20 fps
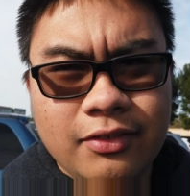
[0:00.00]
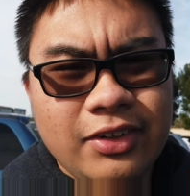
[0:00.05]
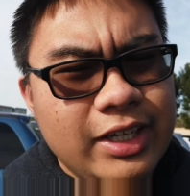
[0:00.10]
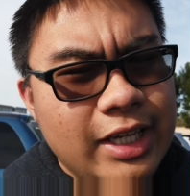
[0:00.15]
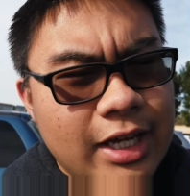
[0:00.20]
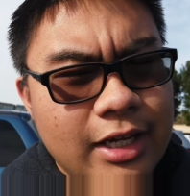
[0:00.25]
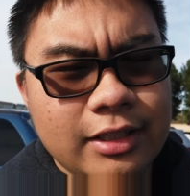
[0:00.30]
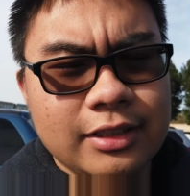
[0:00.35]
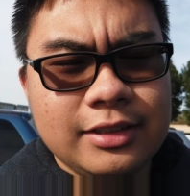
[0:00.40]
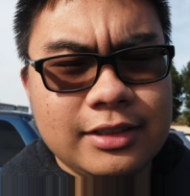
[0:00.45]

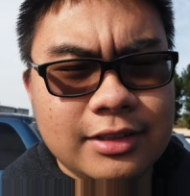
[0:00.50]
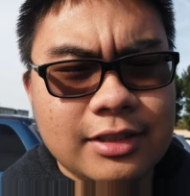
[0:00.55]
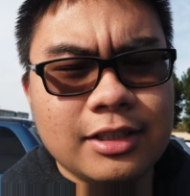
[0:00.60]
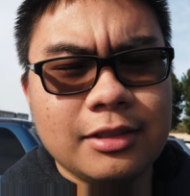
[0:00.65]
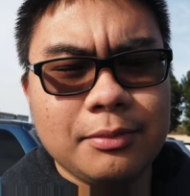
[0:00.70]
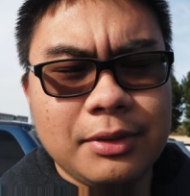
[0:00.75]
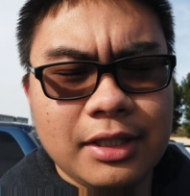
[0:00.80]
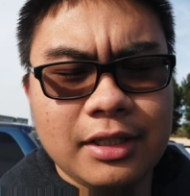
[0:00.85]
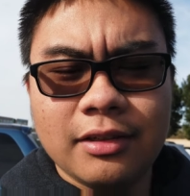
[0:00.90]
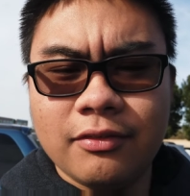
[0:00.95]
well, yeah, it's
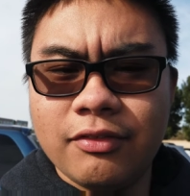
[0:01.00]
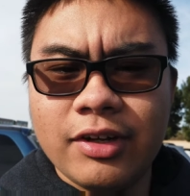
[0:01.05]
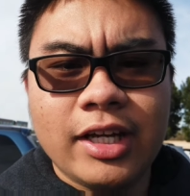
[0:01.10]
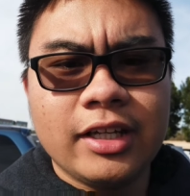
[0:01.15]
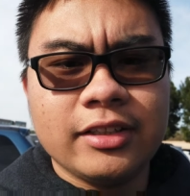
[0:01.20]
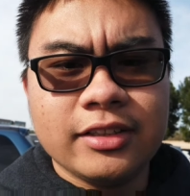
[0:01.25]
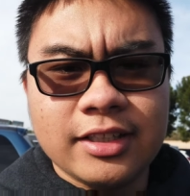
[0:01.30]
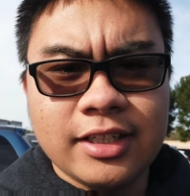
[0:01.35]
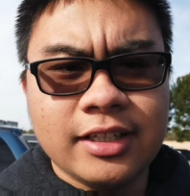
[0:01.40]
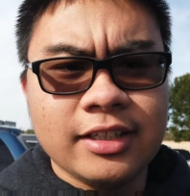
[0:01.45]
going to be the
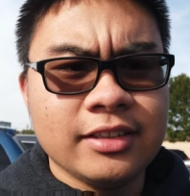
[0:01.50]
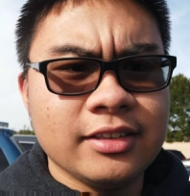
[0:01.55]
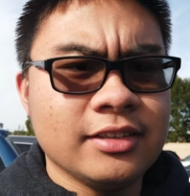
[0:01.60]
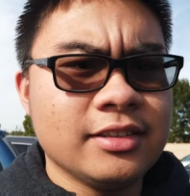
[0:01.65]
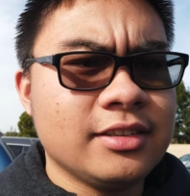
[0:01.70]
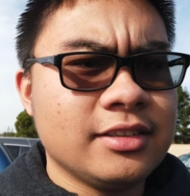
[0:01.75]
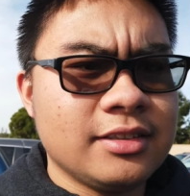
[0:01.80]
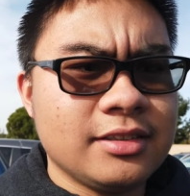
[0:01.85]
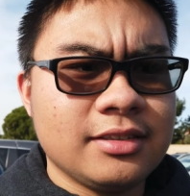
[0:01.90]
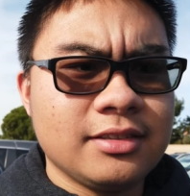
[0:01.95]

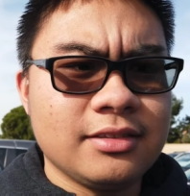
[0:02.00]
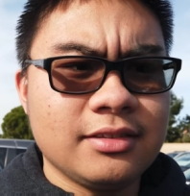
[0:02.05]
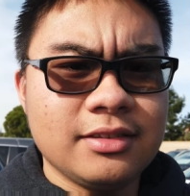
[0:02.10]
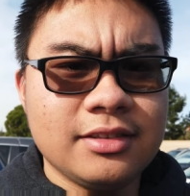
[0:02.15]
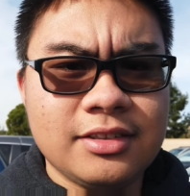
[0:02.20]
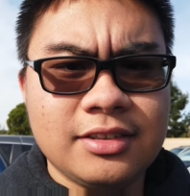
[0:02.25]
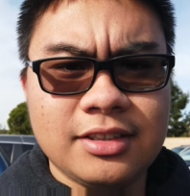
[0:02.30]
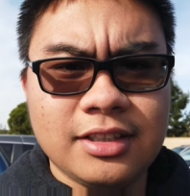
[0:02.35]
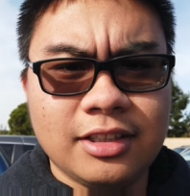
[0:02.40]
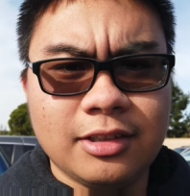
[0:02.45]
Valentine's
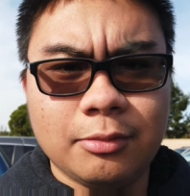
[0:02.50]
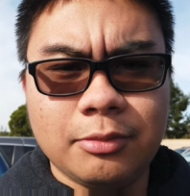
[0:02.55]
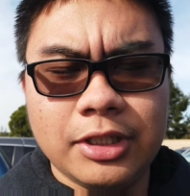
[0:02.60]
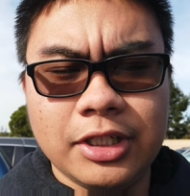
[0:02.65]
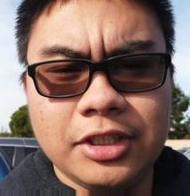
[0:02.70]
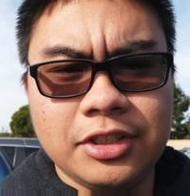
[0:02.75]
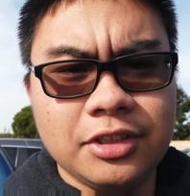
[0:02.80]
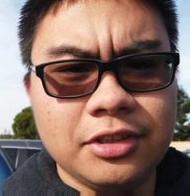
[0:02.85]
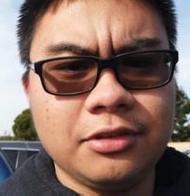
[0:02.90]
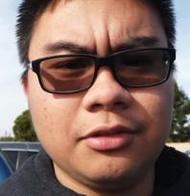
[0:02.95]

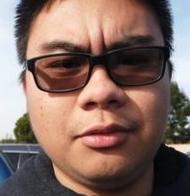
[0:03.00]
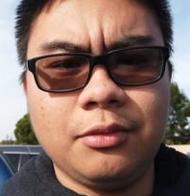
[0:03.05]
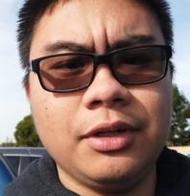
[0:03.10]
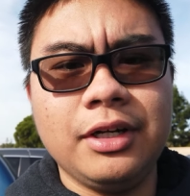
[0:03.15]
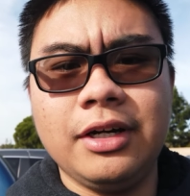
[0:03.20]
celebration or